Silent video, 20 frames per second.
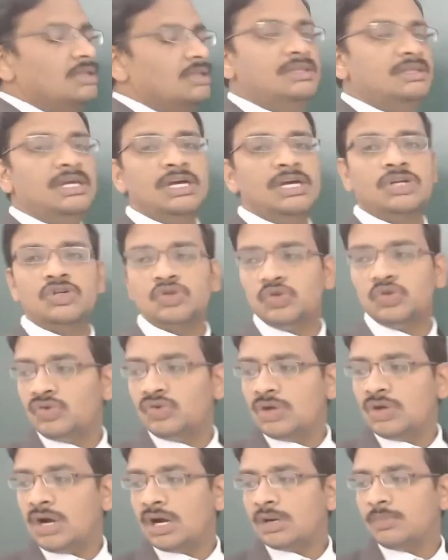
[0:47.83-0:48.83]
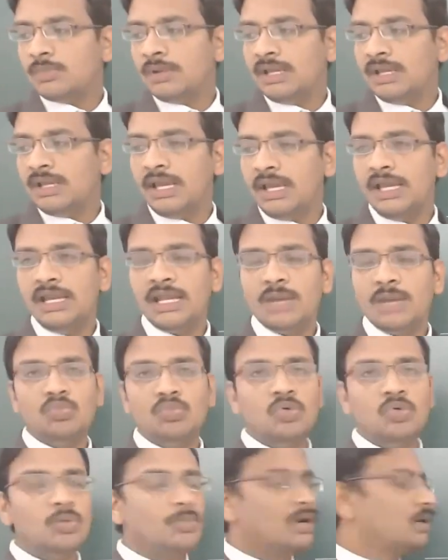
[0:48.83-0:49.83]
there should not be any
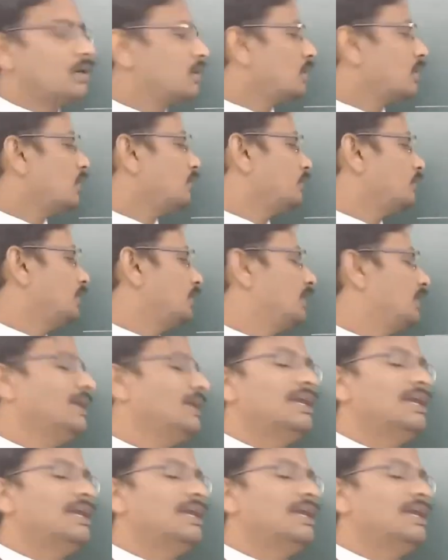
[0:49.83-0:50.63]
movement of the